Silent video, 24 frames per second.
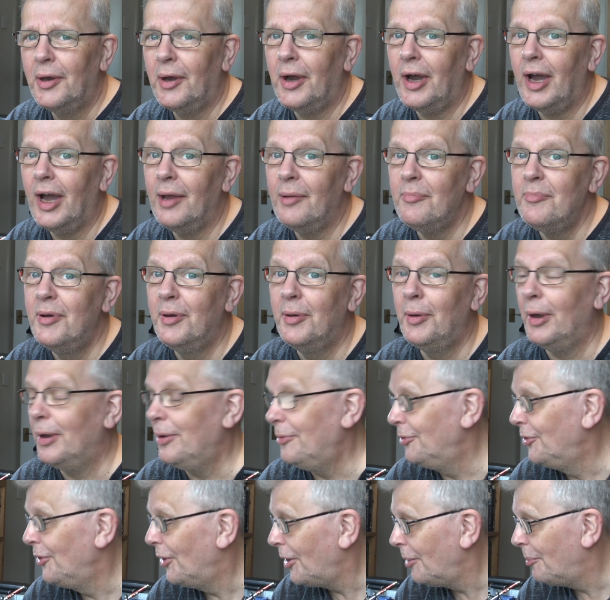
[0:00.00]
I'm
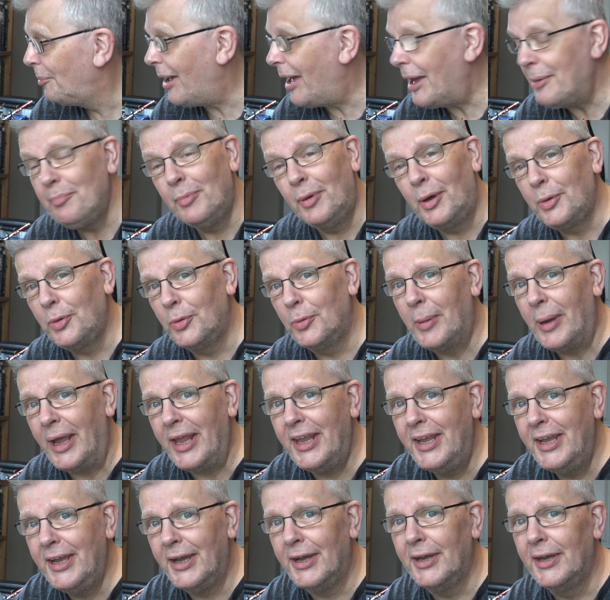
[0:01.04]
not a bad model
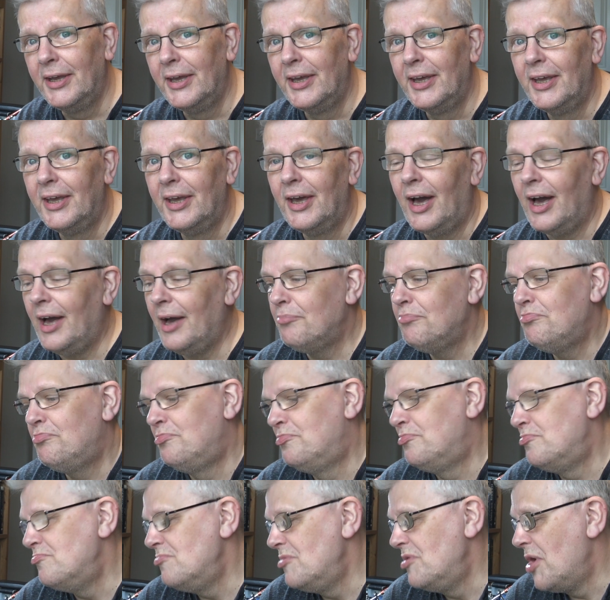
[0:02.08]
maker. I
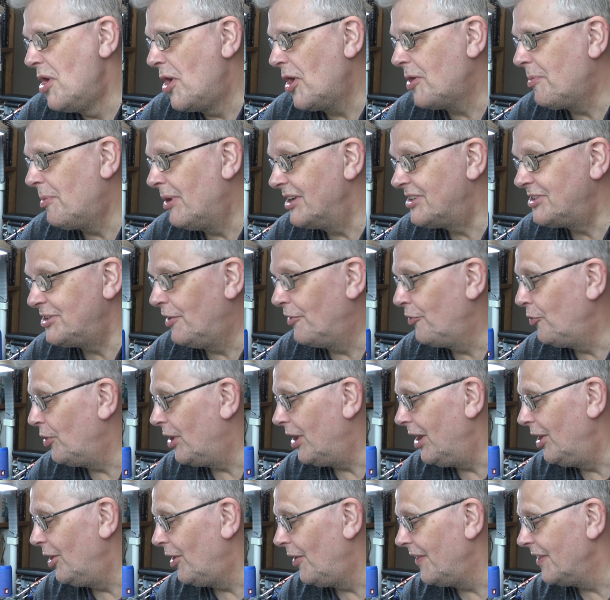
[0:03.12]
knock myself
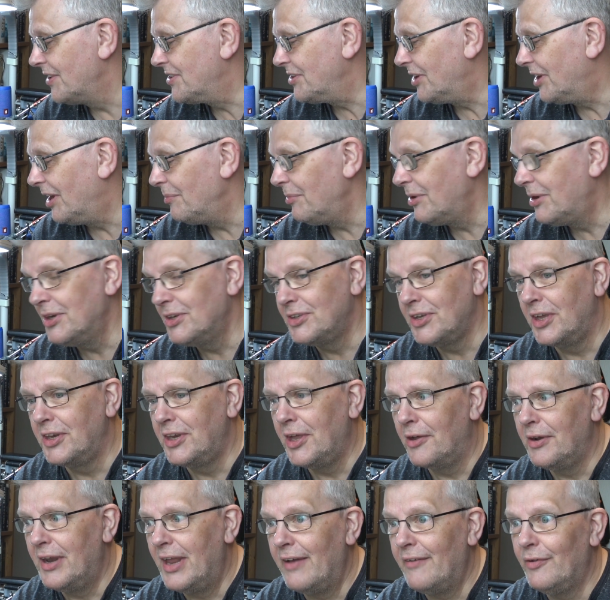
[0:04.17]
quite a lot of the time because I
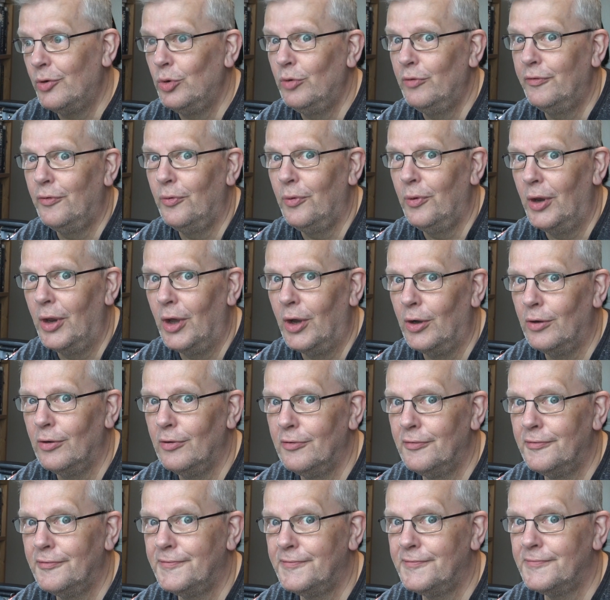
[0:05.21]
don't have an awful lot
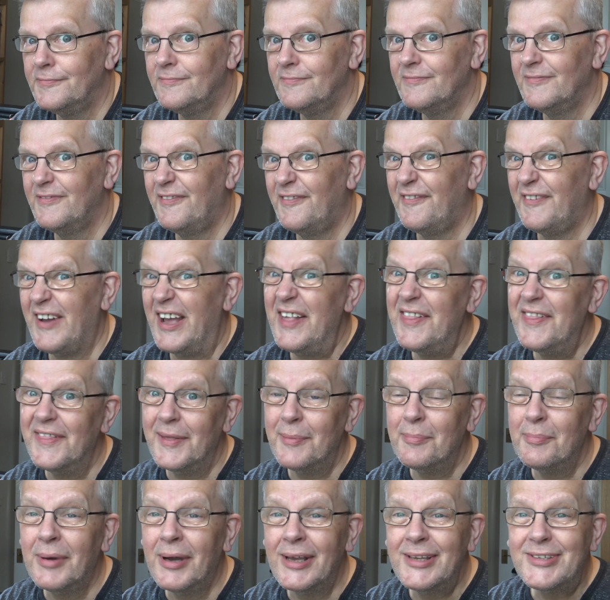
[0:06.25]
of faith
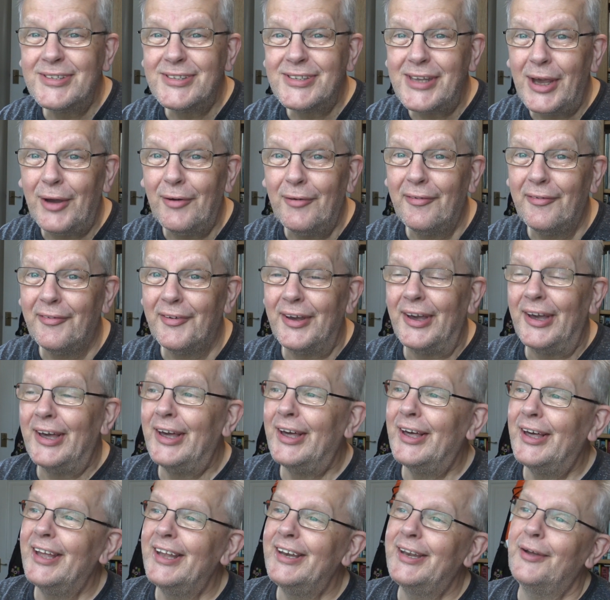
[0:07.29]
in myself.
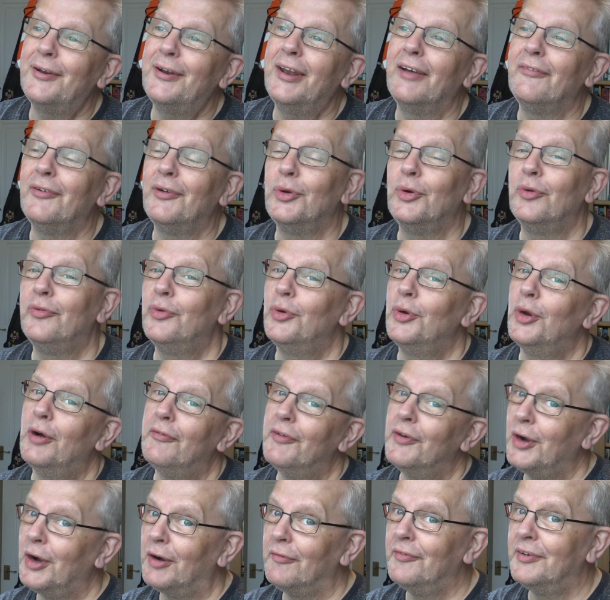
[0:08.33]
I don't have an awful lot
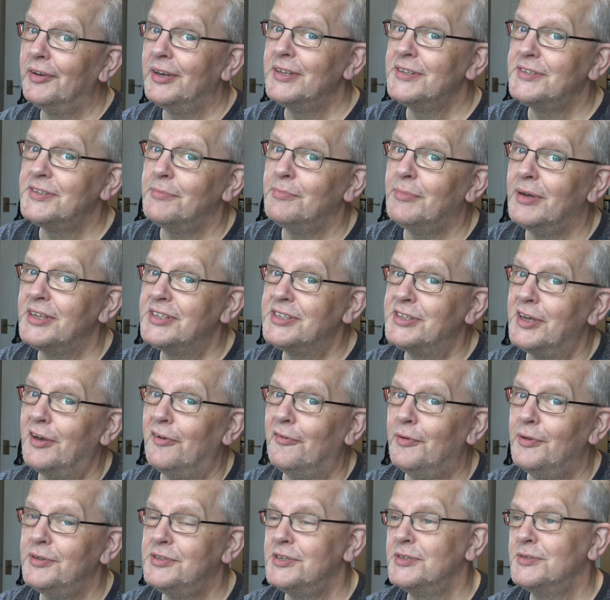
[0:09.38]
of confidence in
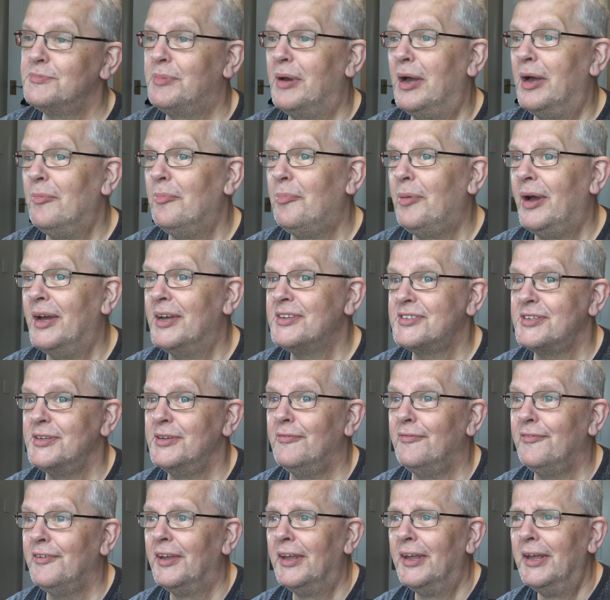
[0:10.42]
myself, which is part and parcel
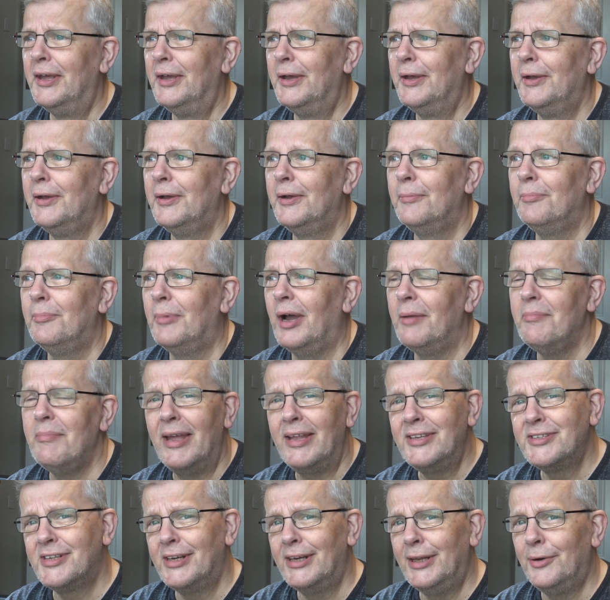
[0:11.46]
of my
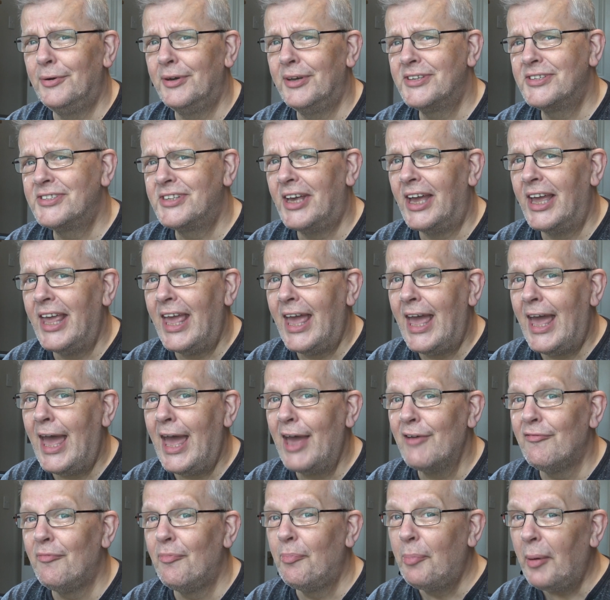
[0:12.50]
mental illness that I have.